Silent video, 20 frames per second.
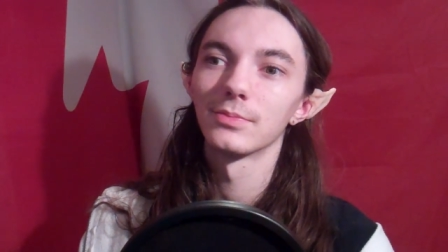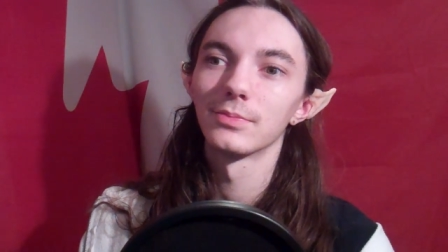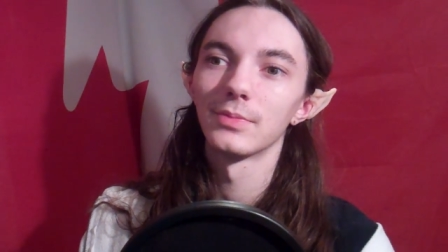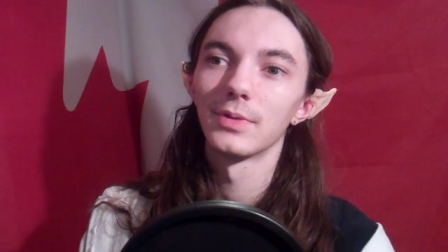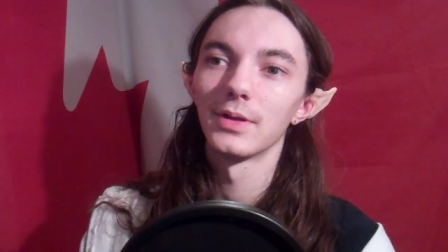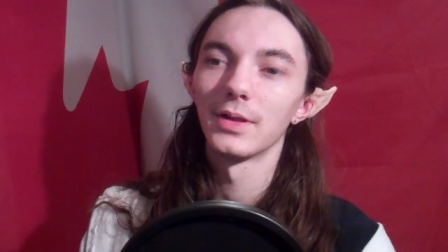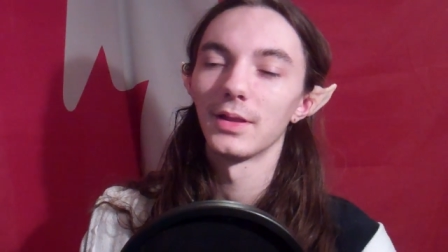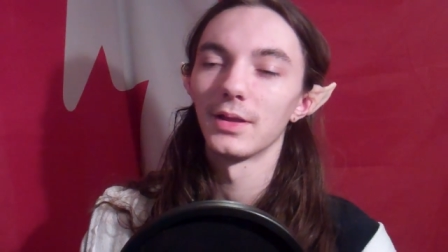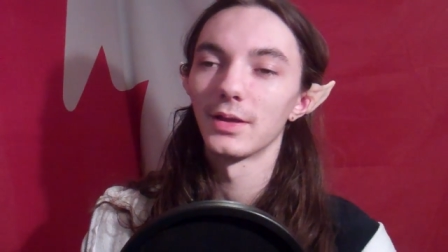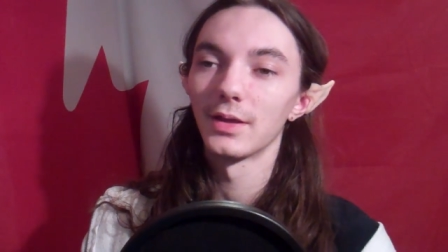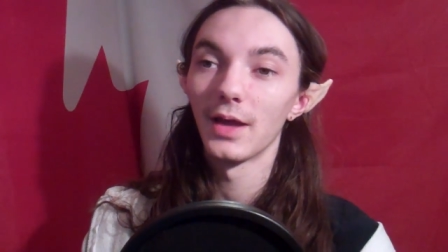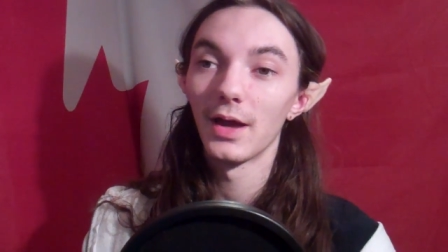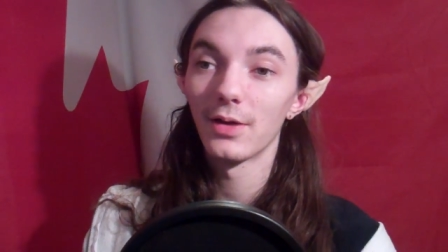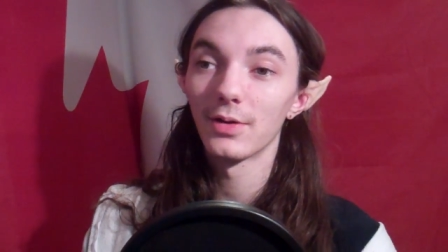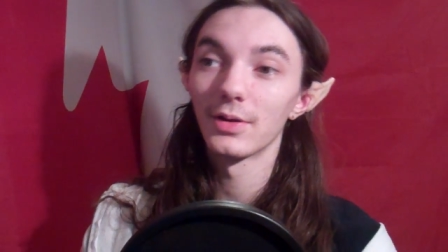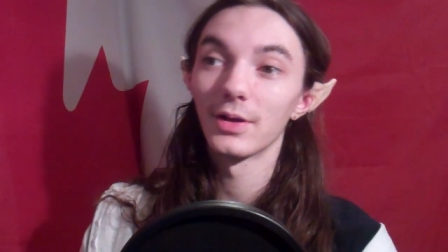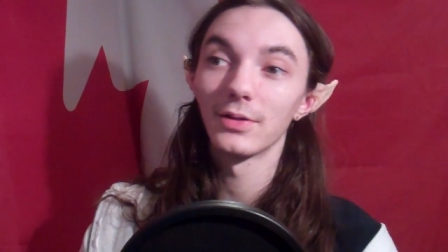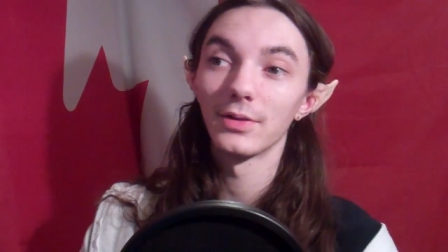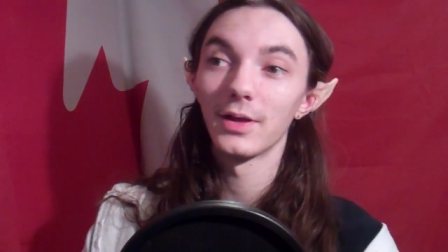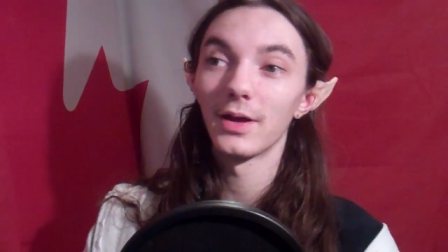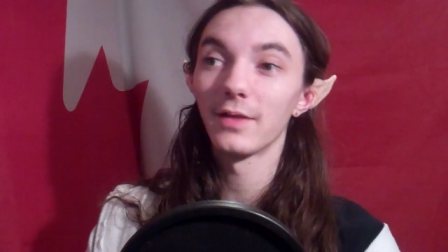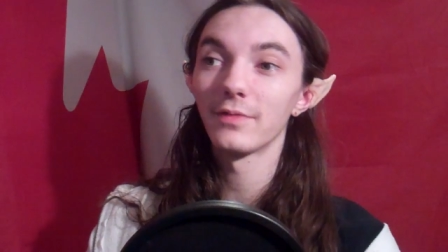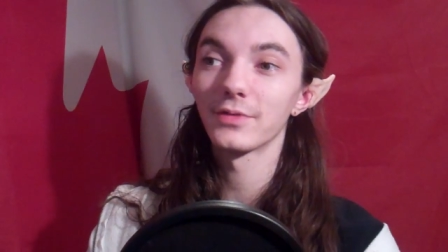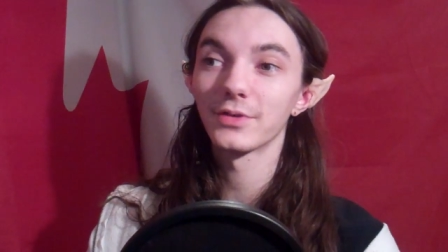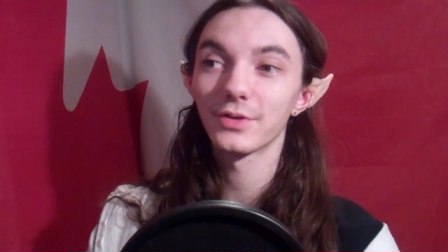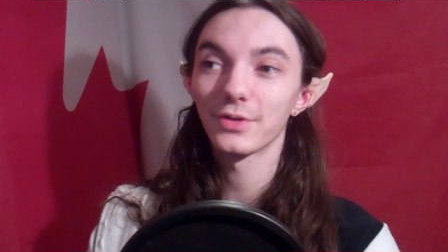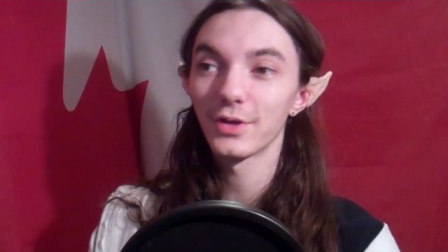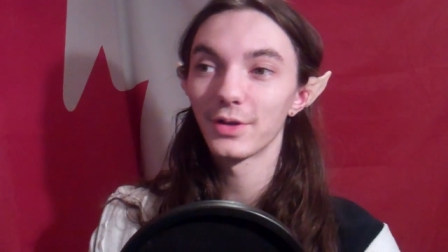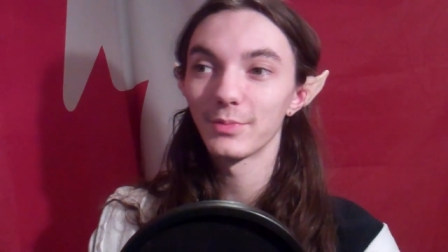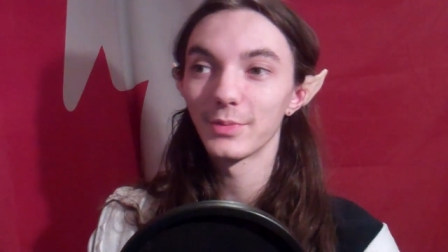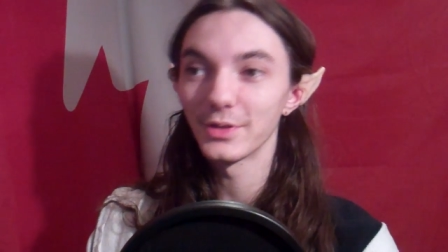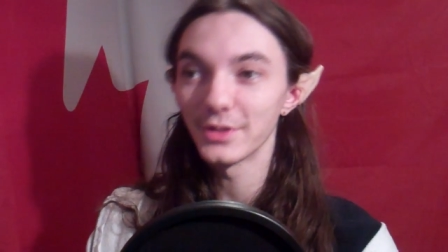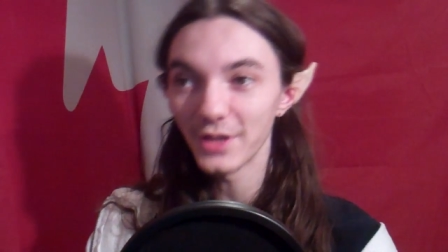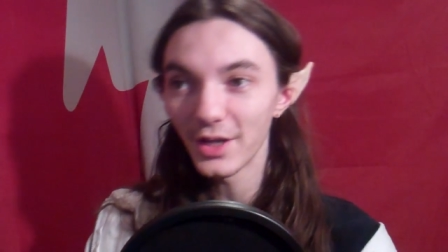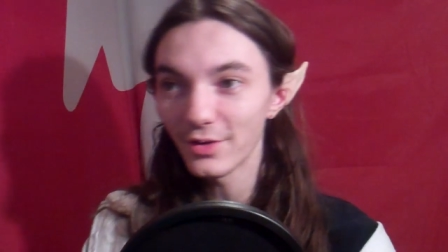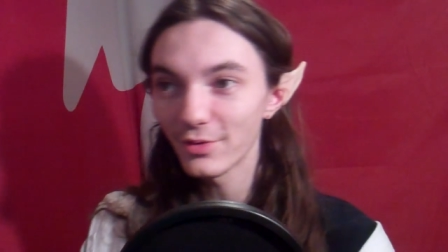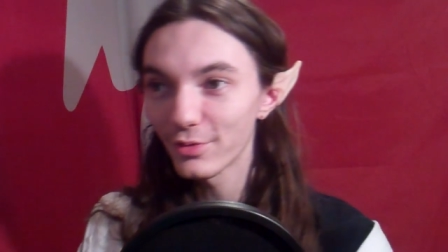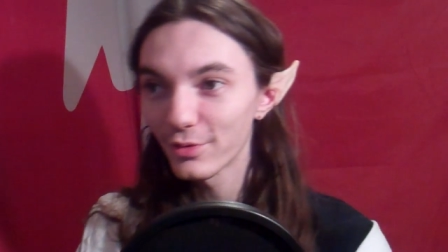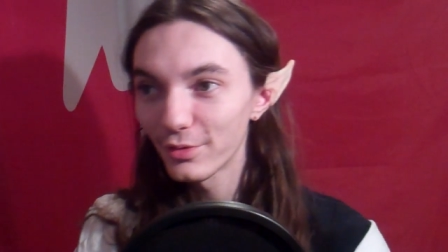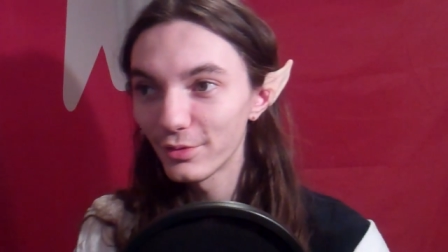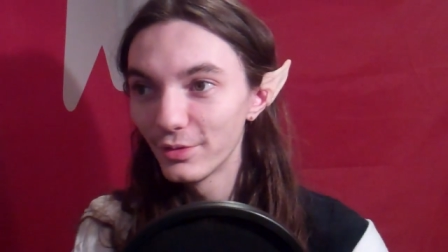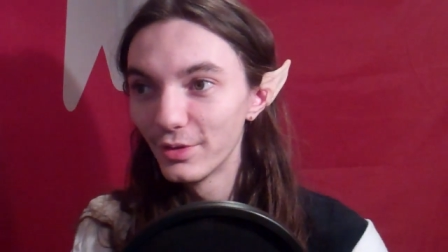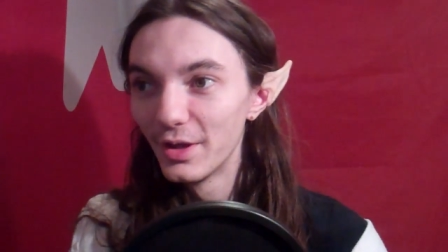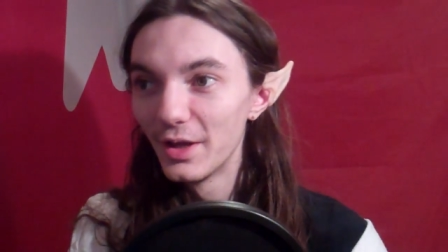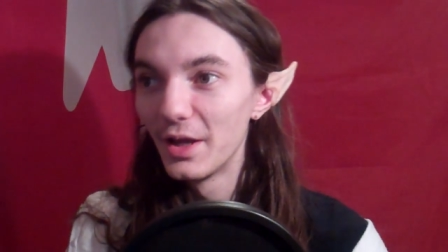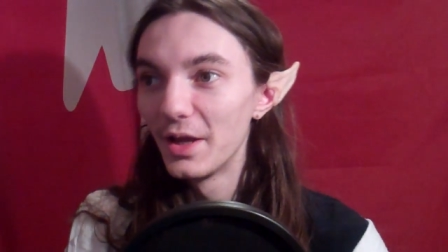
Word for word: well, like how to live stream in general.